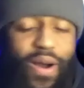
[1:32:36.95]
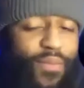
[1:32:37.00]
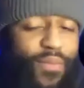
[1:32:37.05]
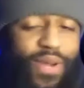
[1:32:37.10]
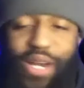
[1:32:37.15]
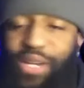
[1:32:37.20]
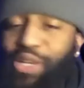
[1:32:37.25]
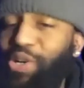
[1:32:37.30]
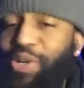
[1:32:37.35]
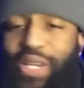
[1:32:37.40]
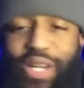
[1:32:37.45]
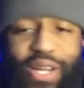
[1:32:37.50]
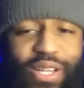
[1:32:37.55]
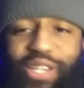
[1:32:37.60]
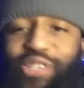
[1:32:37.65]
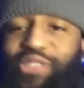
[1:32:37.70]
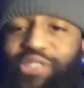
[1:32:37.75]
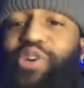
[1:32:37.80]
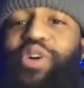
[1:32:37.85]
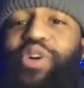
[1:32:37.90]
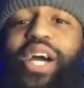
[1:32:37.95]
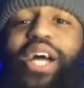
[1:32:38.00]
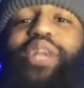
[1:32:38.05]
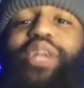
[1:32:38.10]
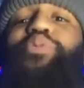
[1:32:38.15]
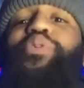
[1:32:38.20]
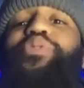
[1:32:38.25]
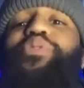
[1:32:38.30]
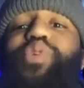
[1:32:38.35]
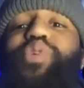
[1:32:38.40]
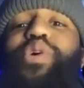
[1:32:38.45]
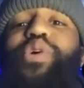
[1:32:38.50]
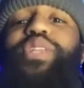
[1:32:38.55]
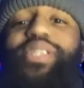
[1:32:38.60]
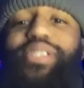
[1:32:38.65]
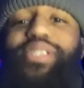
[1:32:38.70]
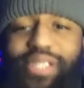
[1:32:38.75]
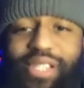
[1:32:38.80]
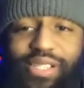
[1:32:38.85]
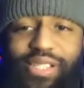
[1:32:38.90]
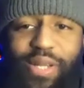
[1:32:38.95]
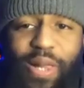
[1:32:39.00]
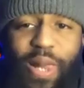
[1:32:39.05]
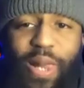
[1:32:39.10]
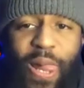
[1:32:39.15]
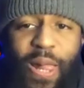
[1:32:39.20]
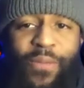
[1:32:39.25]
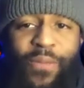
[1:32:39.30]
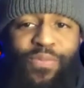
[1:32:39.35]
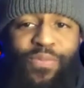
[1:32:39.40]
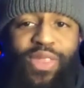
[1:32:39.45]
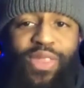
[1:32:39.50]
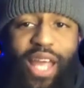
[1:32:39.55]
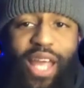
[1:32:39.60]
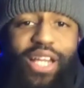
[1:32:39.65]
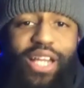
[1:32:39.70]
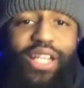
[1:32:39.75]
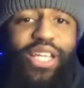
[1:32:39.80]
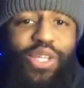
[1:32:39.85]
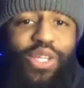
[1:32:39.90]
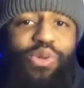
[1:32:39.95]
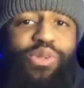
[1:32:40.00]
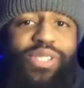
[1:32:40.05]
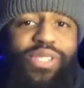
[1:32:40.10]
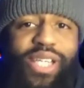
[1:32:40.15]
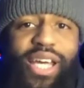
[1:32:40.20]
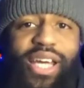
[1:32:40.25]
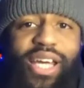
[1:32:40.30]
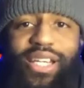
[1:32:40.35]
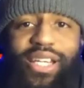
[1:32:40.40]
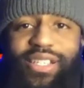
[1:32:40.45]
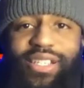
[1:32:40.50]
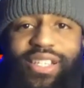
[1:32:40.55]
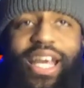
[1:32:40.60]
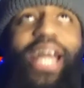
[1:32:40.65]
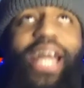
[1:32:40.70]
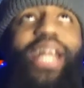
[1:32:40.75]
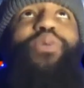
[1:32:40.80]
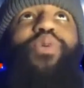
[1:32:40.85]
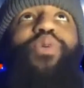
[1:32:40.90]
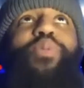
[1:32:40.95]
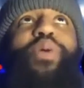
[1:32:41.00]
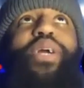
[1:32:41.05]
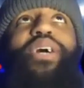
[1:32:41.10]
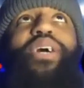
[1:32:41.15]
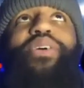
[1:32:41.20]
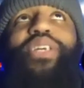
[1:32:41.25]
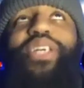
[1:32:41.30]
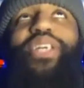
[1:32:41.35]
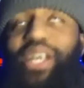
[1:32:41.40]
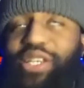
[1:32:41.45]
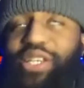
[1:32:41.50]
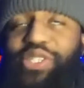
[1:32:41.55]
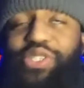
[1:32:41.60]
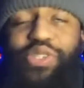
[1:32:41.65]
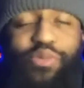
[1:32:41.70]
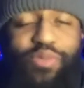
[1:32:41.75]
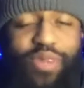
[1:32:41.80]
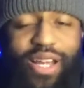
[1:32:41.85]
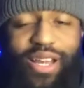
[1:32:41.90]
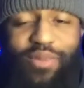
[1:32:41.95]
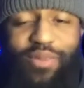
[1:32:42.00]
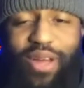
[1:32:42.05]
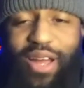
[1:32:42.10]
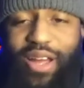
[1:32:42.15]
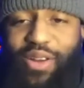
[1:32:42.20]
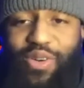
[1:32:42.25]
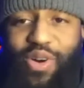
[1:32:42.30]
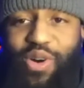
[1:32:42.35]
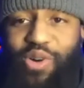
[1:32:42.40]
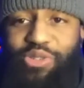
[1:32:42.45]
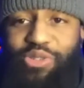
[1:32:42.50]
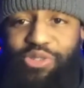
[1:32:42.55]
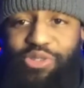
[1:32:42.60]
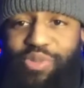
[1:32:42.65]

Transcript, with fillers: not doing it. There's no cutting room floor this season. Anything you say, canon will be held against you. I'm not, I'm not gonna hold you,